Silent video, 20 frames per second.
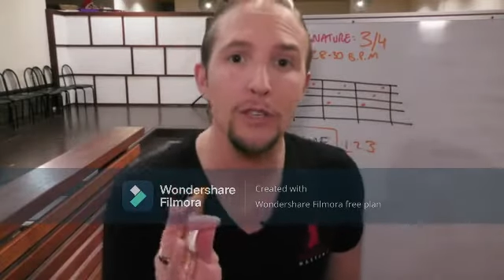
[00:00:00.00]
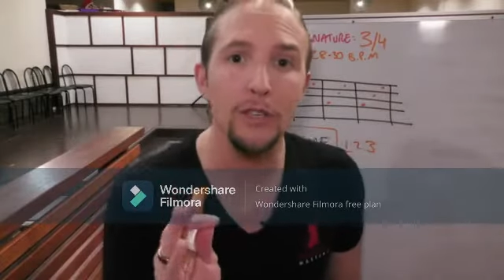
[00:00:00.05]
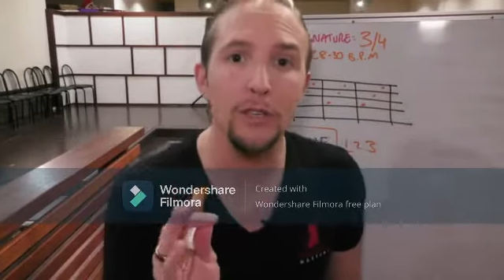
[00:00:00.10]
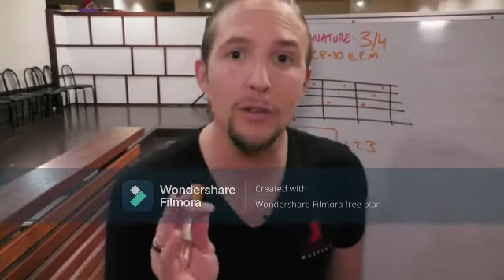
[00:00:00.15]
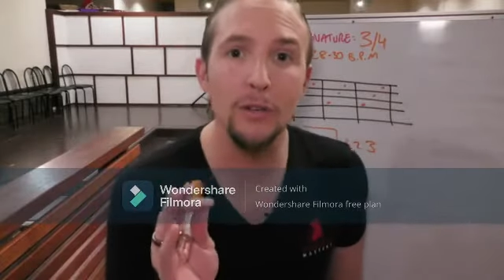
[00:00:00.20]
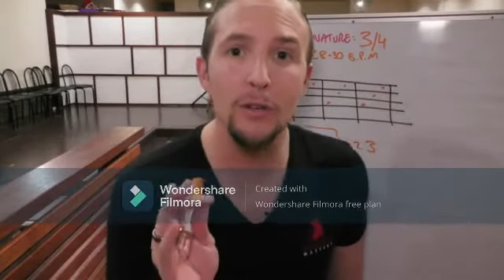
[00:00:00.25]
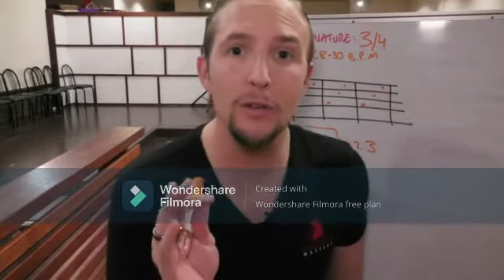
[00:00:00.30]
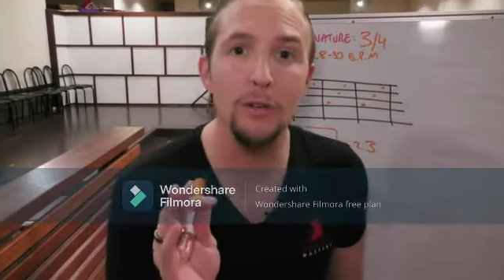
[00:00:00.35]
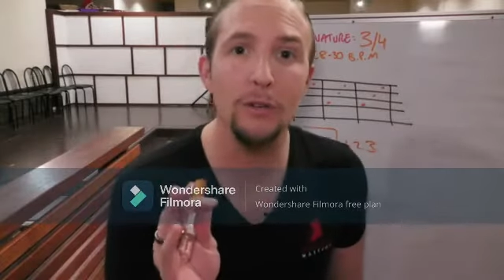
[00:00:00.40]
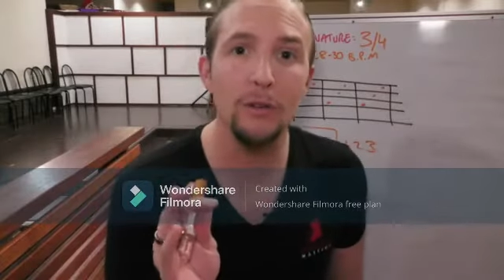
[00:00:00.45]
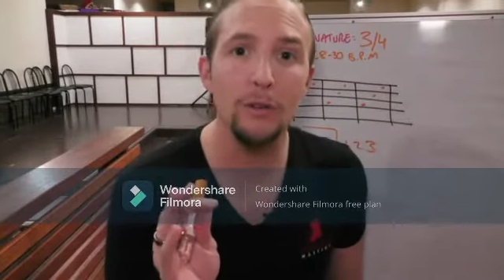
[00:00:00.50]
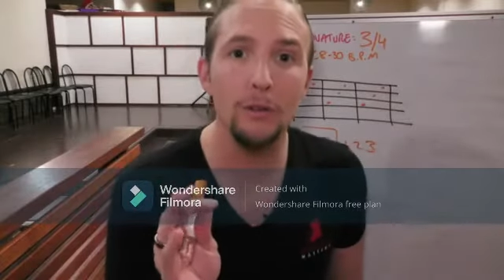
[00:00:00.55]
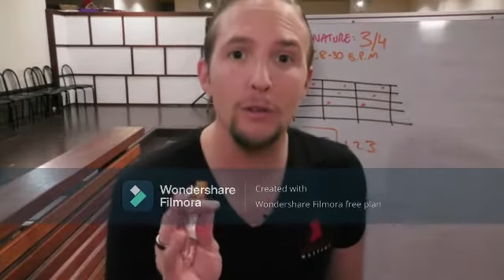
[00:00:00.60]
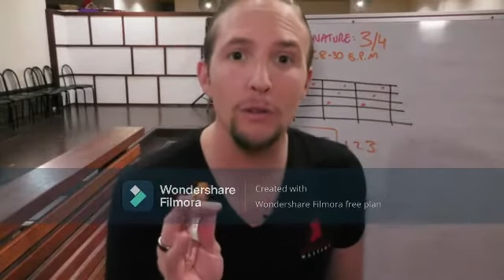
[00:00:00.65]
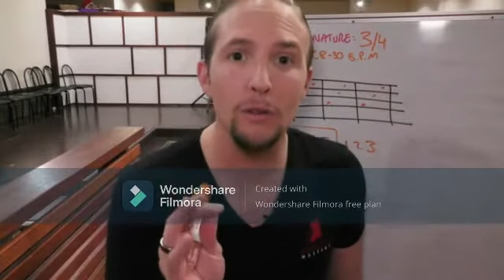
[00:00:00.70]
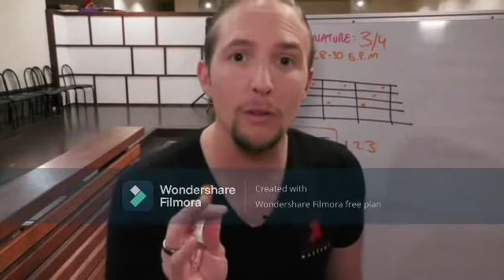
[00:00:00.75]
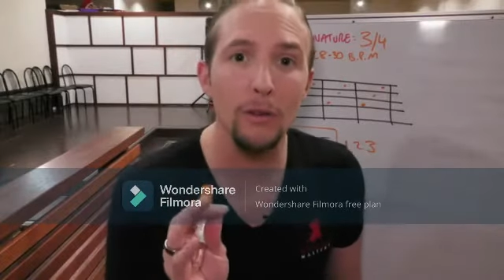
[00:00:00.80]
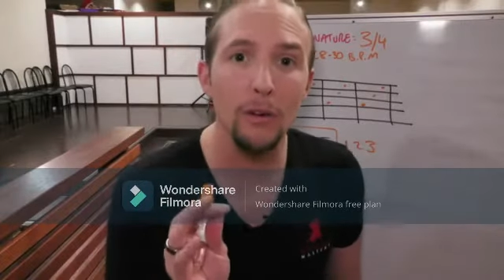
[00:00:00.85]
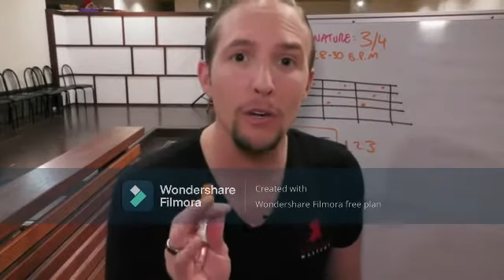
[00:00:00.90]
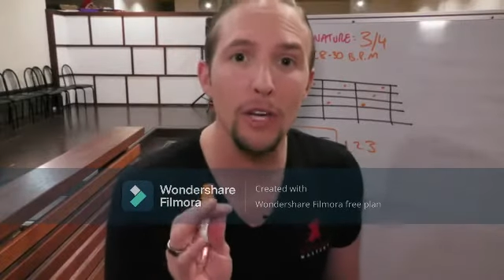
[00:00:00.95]
2,
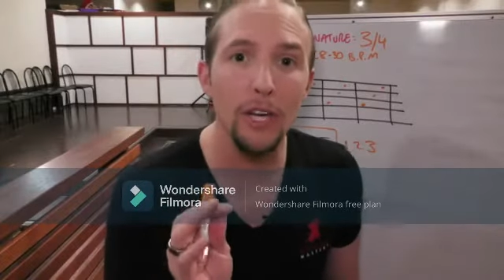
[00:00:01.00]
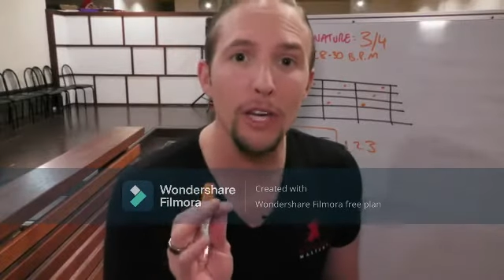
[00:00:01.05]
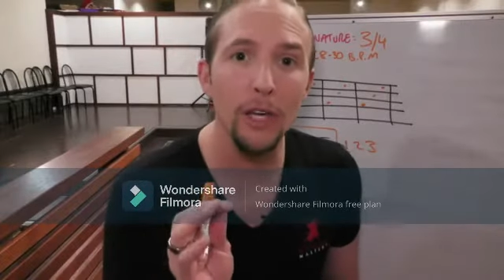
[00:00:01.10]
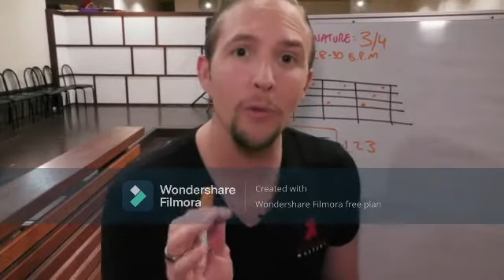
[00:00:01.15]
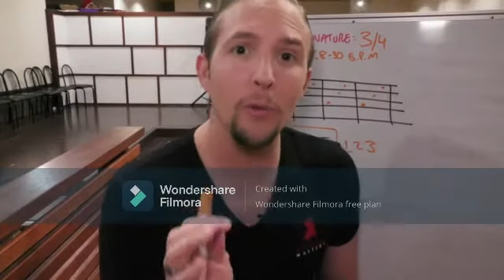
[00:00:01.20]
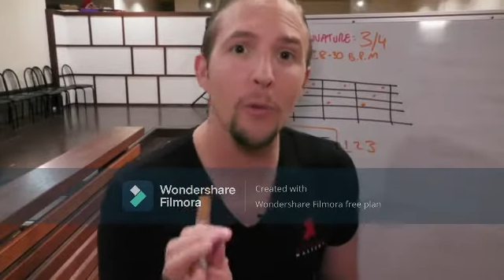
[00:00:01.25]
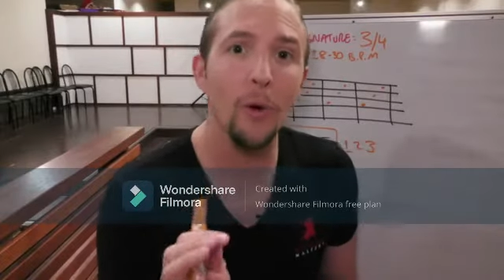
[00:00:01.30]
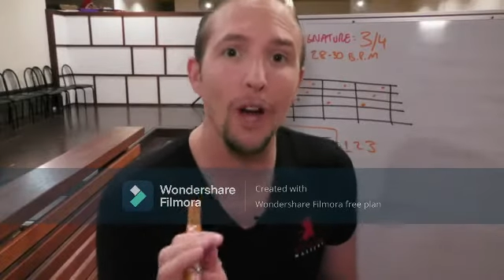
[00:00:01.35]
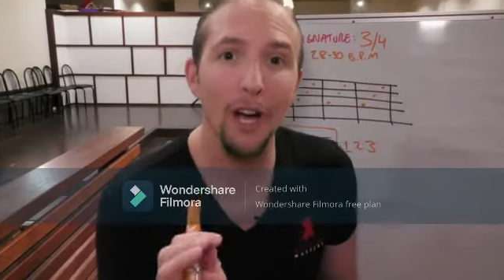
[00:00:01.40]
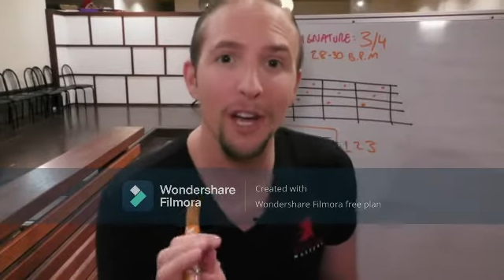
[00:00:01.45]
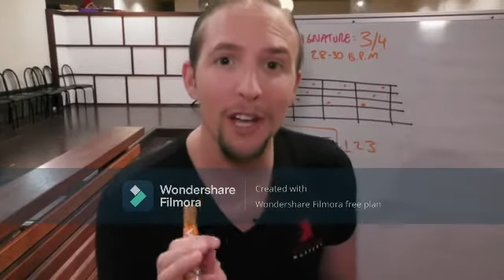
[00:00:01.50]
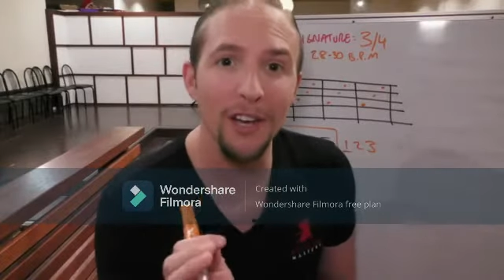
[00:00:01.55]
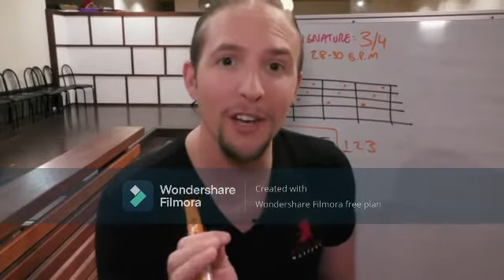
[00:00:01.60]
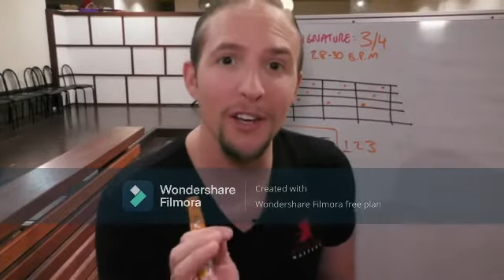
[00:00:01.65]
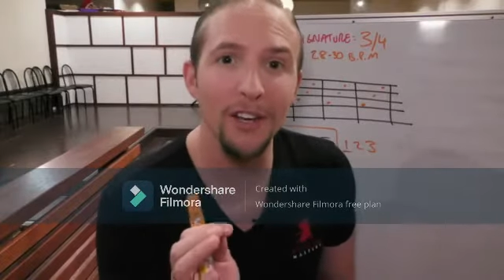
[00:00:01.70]
3, 1,